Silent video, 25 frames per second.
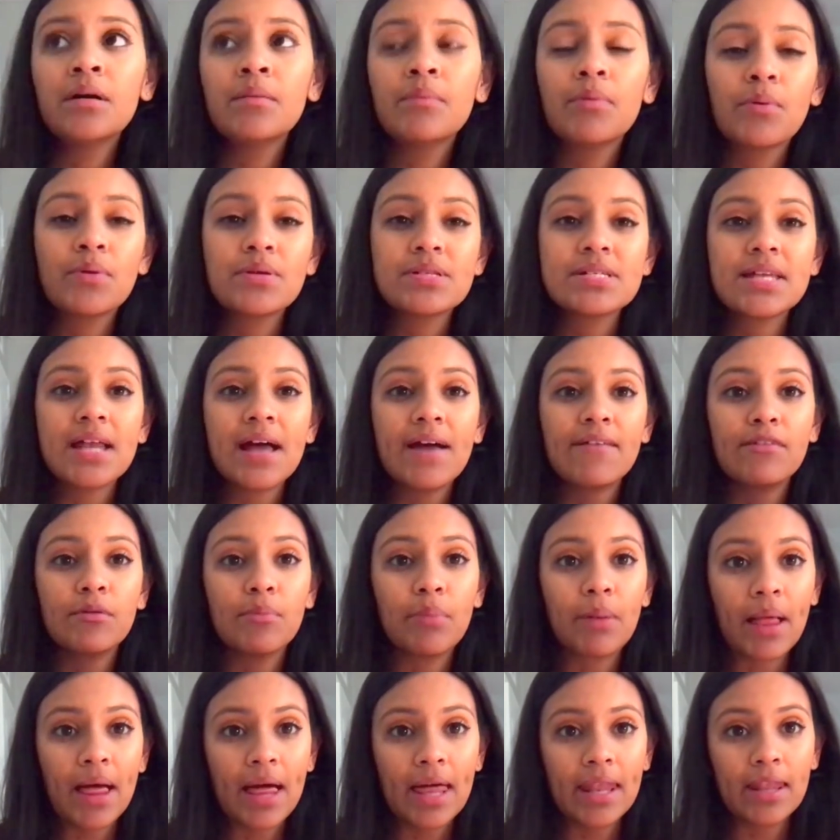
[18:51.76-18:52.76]
But we did have a
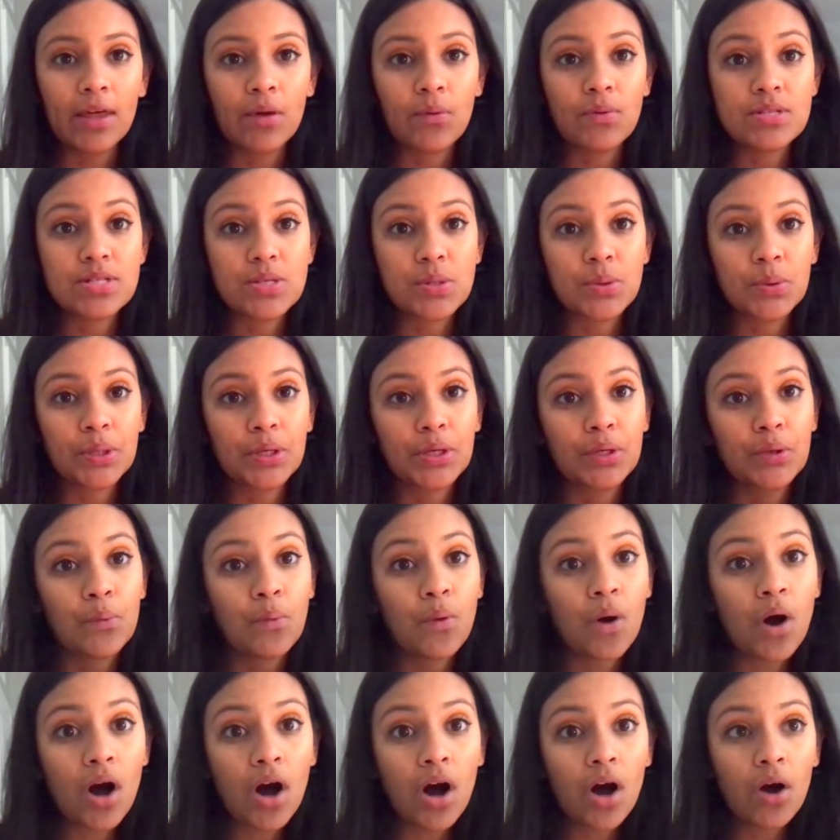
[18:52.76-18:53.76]
plan. Like, we said we were gonna
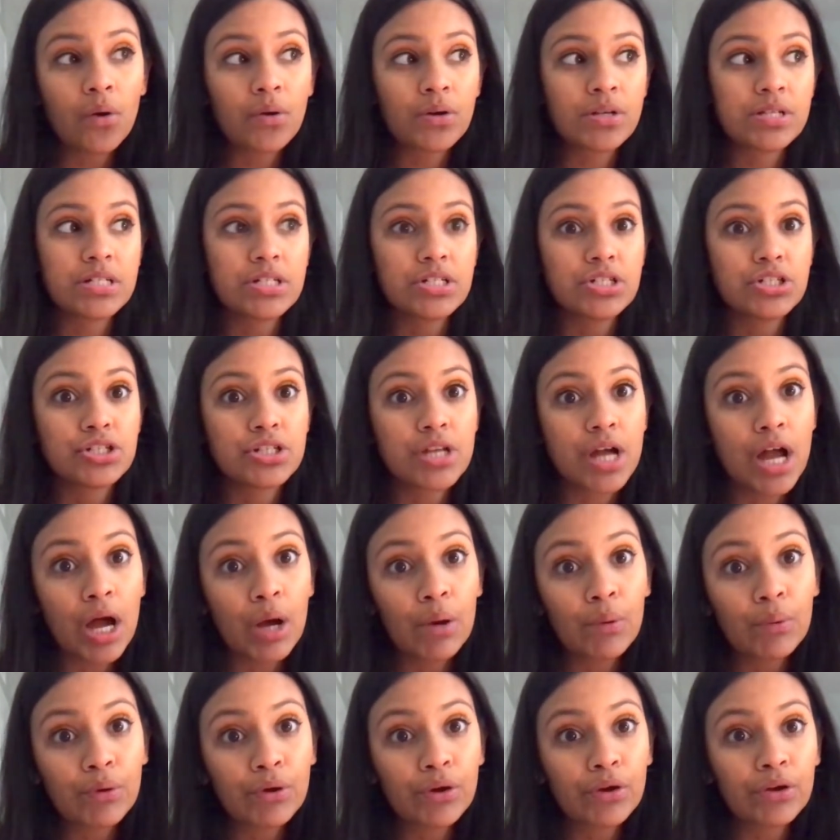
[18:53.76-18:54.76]
walk or take a
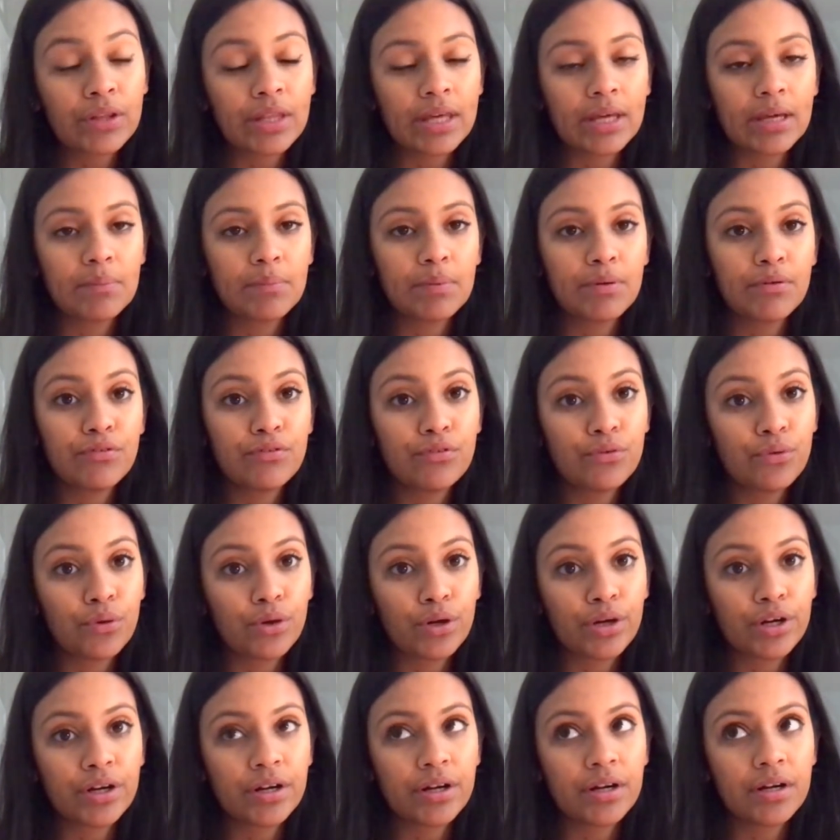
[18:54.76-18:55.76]
shower, like,
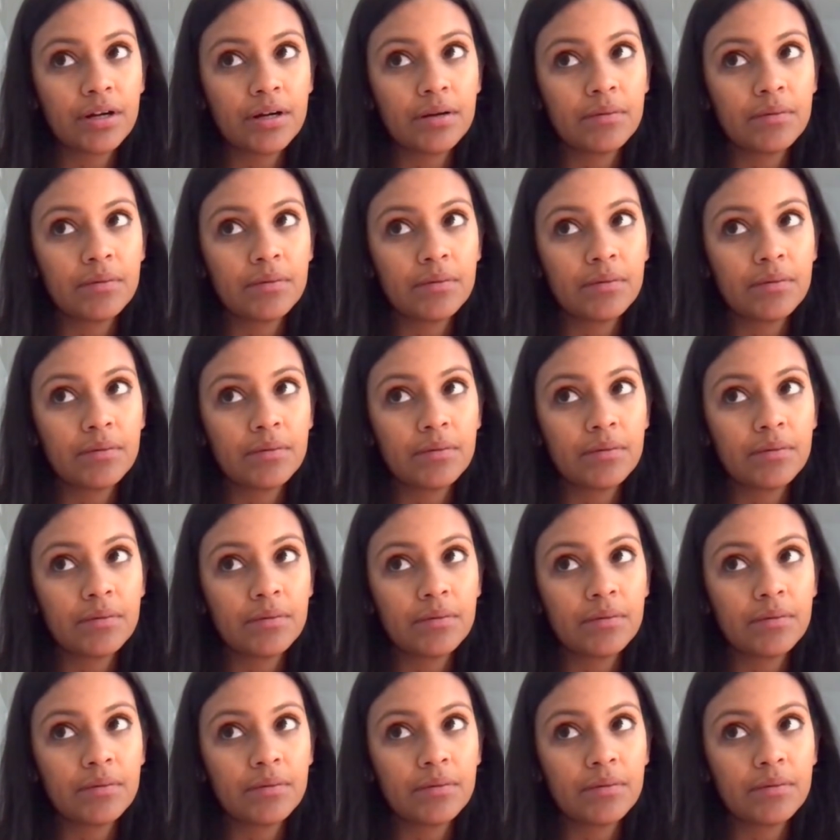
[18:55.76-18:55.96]
before